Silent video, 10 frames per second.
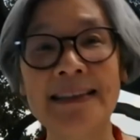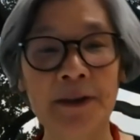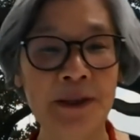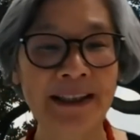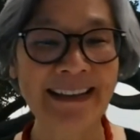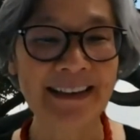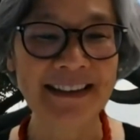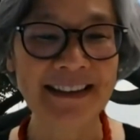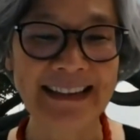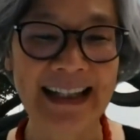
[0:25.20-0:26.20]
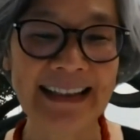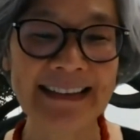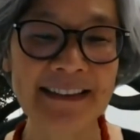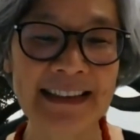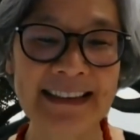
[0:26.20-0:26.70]
So we're here today
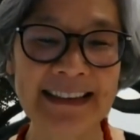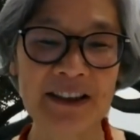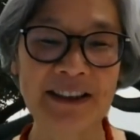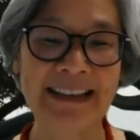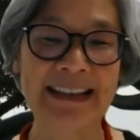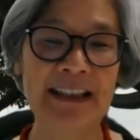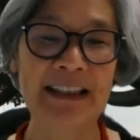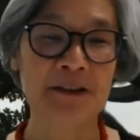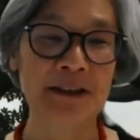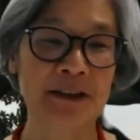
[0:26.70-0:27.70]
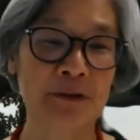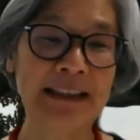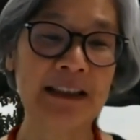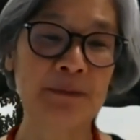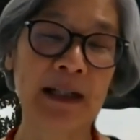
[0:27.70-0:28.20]
to listen to the keynote
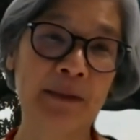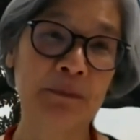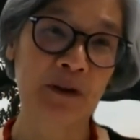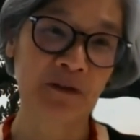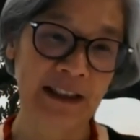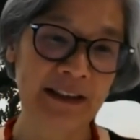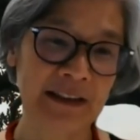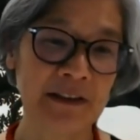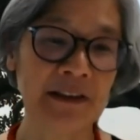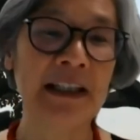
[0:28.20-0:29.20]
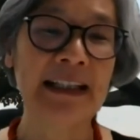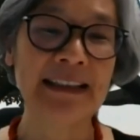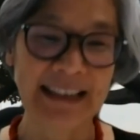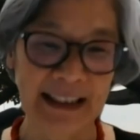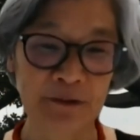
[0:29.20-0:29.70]
address by Professor
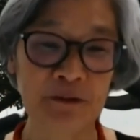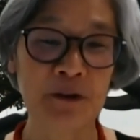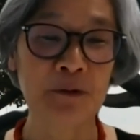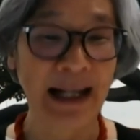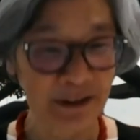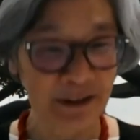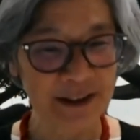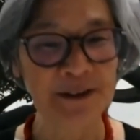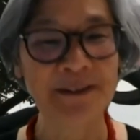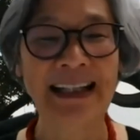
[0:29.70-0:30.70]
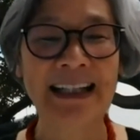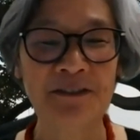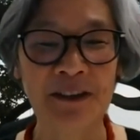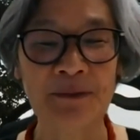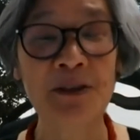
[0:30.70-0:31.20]
NSWALNC
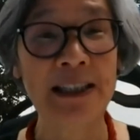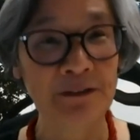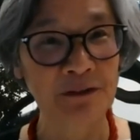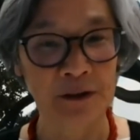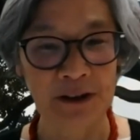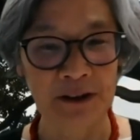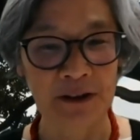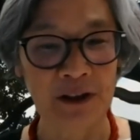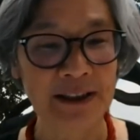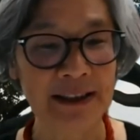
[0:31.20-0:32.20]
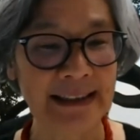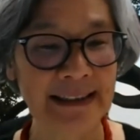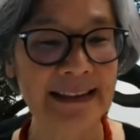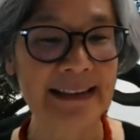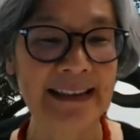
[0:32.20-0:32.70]
from Sheffield
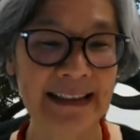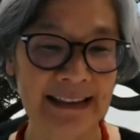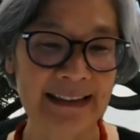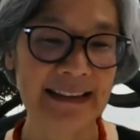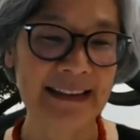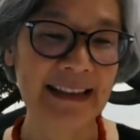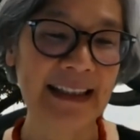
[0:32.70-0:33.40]
University in England.